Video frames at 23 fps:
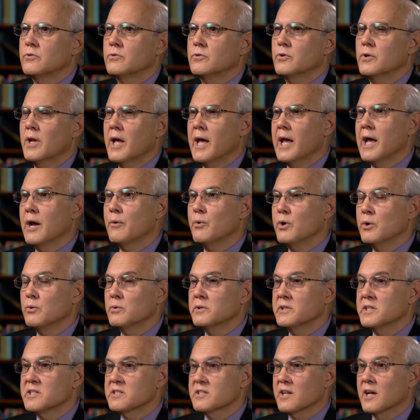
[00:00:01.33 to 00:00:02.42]
Today we
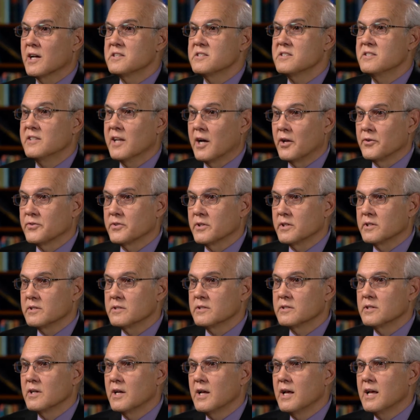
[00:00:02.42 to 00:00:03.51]
will discuss
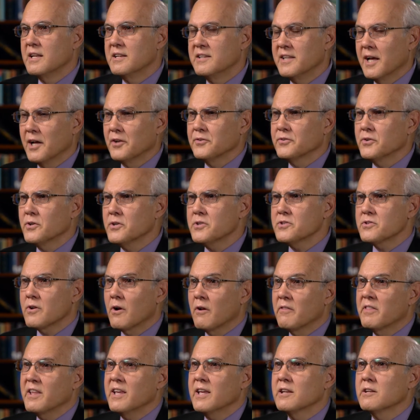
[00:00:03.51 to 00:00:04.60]
deltas. Deltas
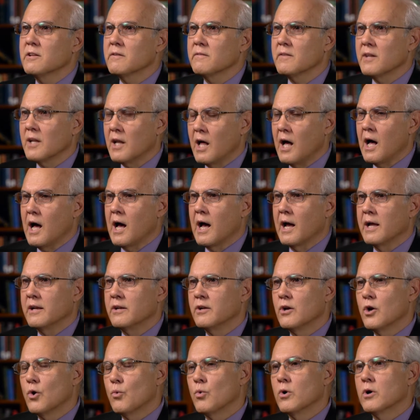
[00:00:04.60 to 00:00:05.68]
are the end of the line,
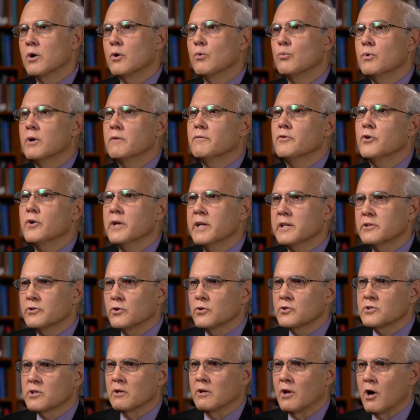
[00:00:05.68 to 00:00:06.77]
where a river
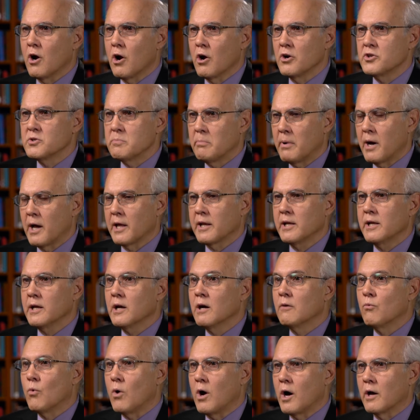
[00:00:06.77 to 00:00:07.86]
enters a large body
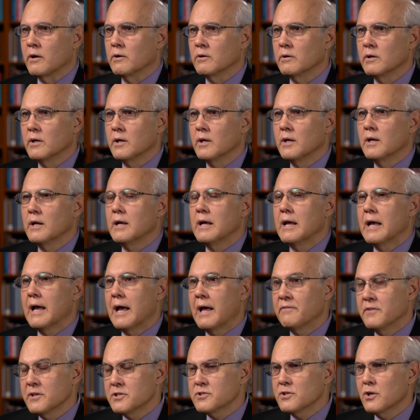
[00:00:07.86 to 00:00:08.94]
of water.
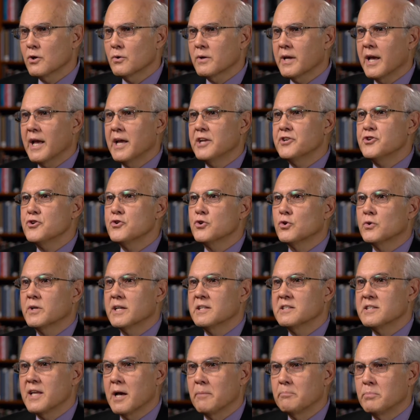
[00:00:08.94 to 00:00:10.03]
At this location you'll
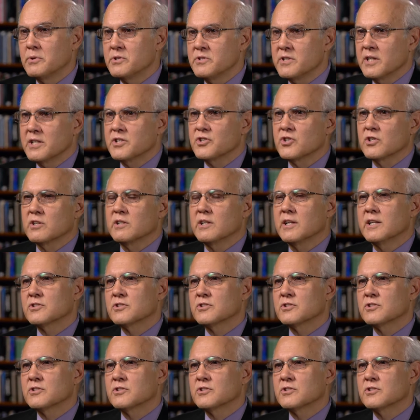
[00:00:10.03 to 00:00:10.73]
get deposition.